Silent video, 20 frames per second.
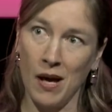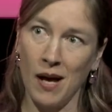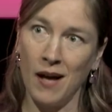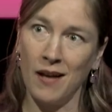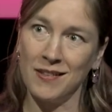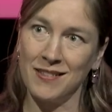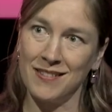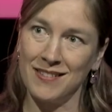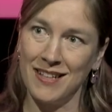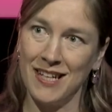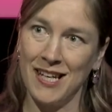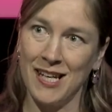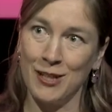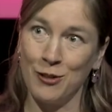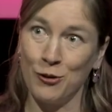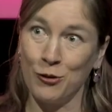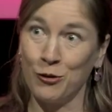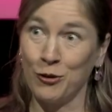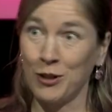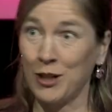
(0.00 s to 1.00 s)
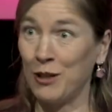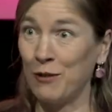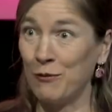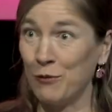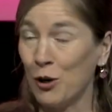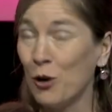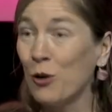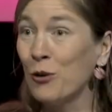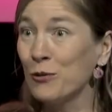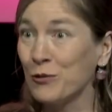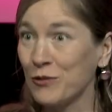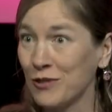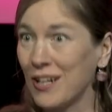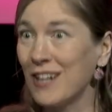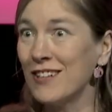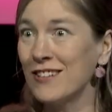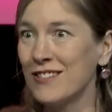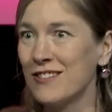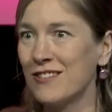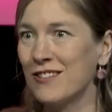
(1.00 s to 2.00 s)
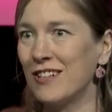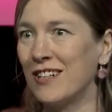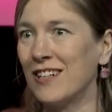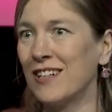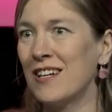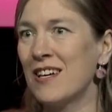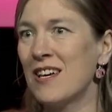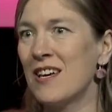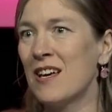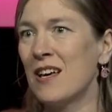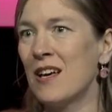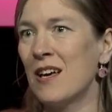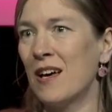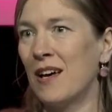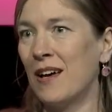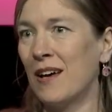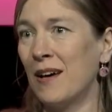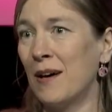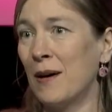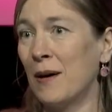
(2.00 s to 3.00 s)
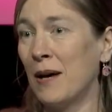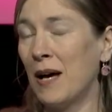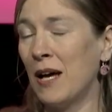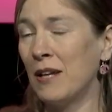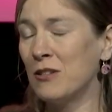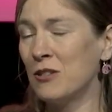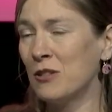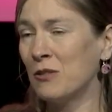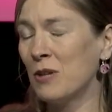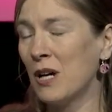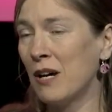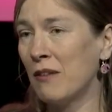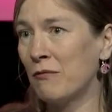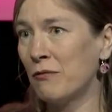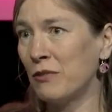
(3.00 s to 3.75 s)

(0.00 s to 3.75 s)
as in your kind of host country. And you have